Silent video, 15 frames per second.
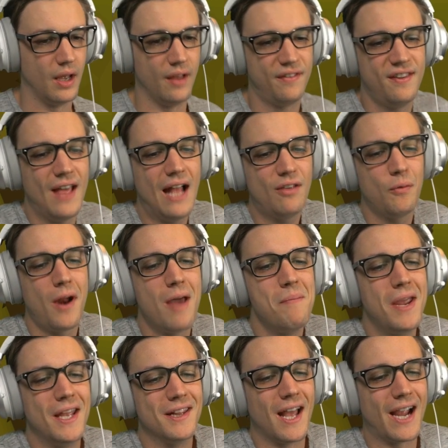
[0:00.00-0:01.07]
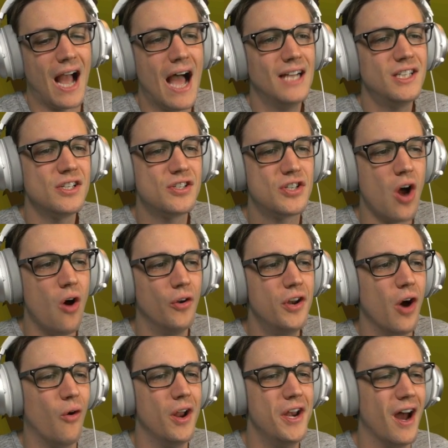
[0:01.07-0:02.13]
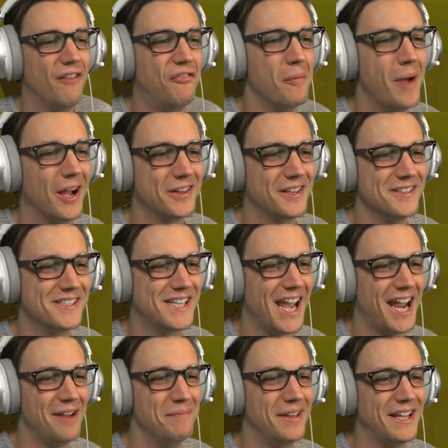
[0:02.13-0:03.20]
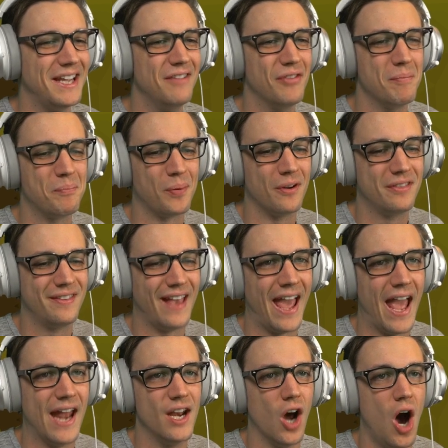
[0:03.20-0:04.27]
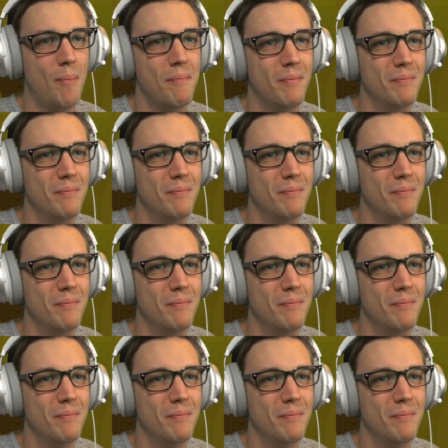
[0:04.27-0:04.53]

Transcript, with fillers: And see, that's what I mean. Like, I just don't know enough about this game to even pretend. Oh!